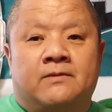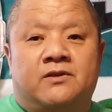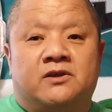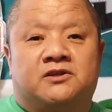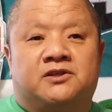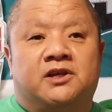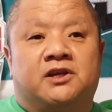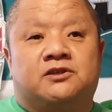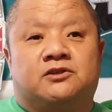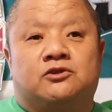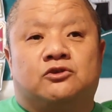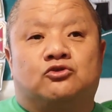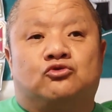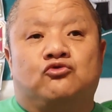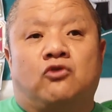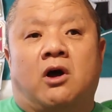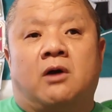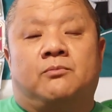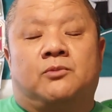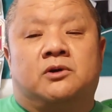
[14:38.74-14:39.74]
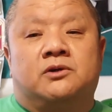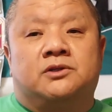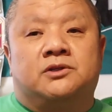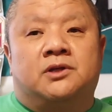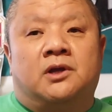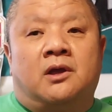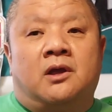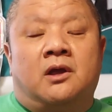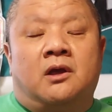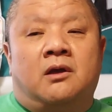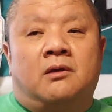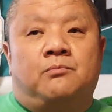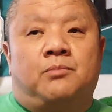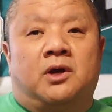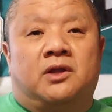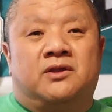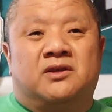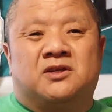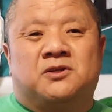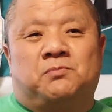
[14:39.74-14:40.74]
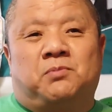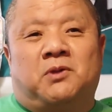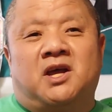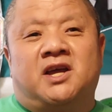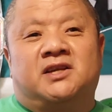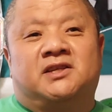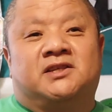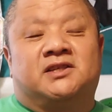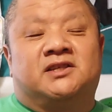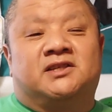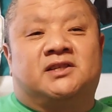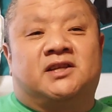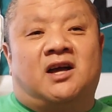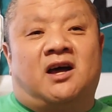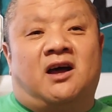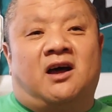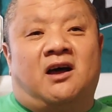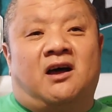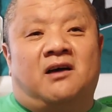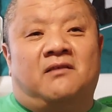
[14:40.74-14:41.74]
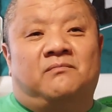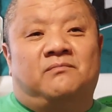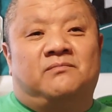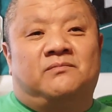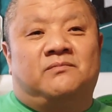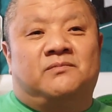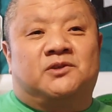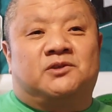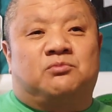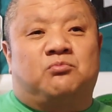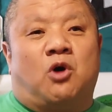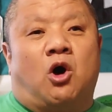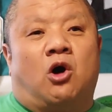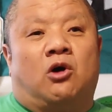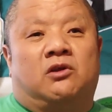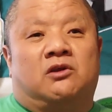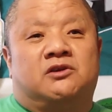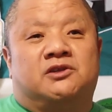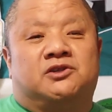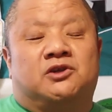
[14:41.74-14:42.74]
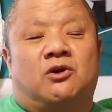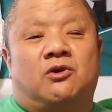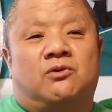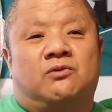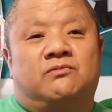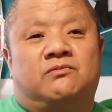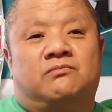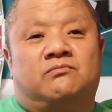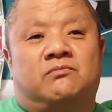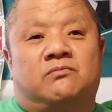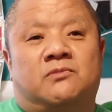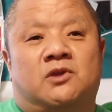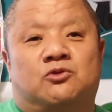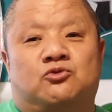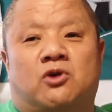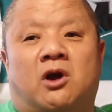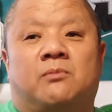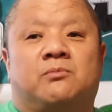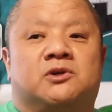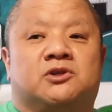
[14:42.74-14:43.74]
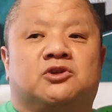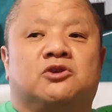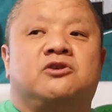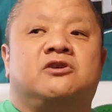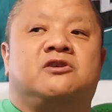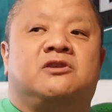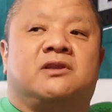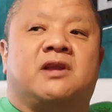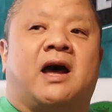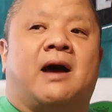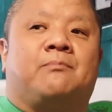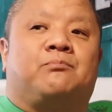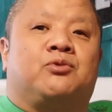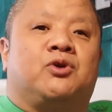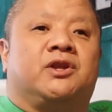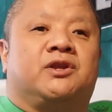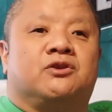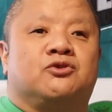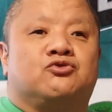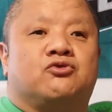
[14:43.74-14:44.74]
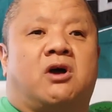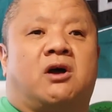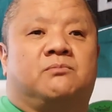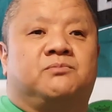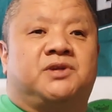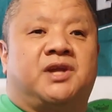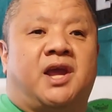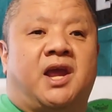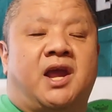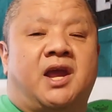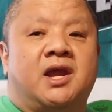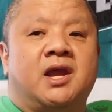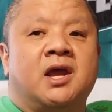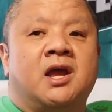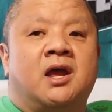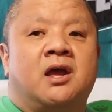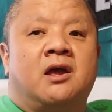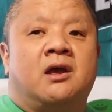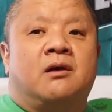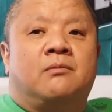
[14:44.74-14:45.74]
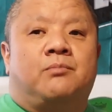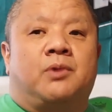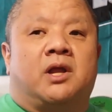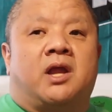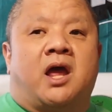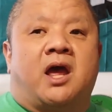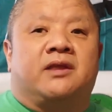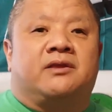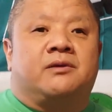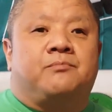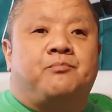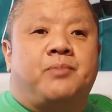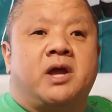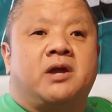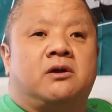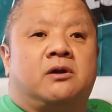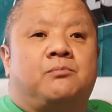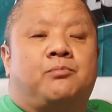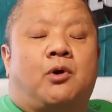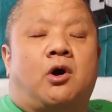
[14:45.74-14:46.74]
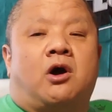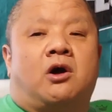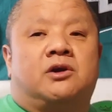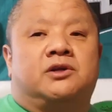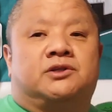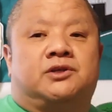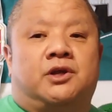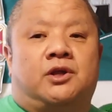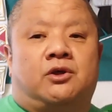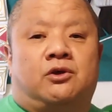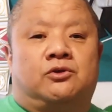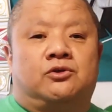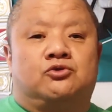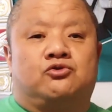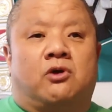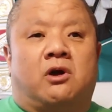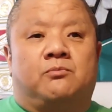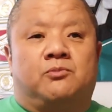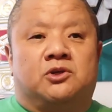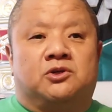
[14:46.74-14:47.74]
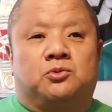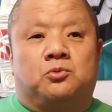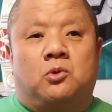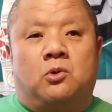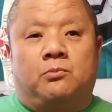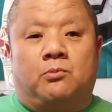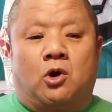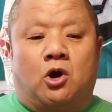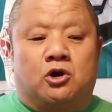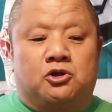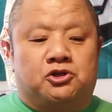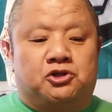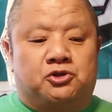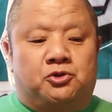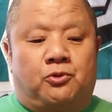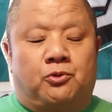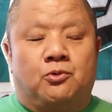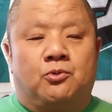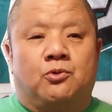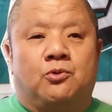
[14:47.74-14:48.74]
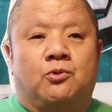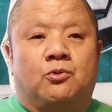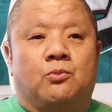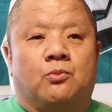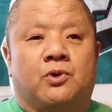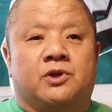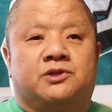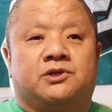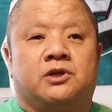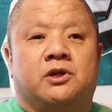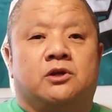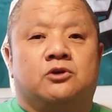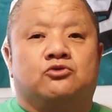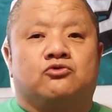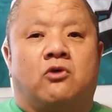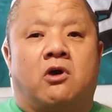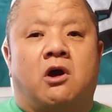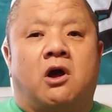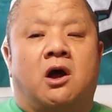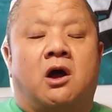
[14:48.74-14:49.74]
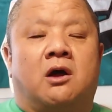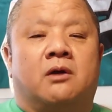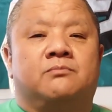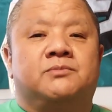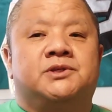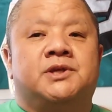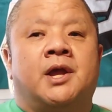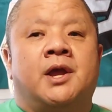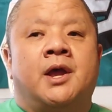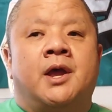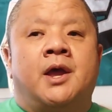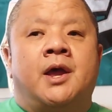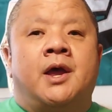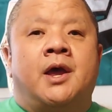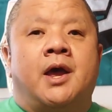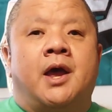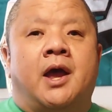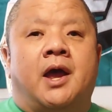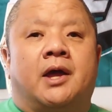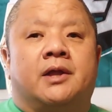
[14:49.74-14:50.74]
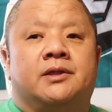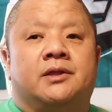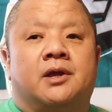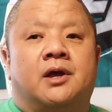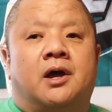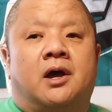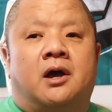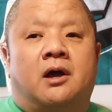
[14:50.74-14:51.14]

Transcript: Sixers drummers. But this place is smaller, so the drummers could not bring the drums in. But at the bigger bars, you know, the drummers will march through with their drums, and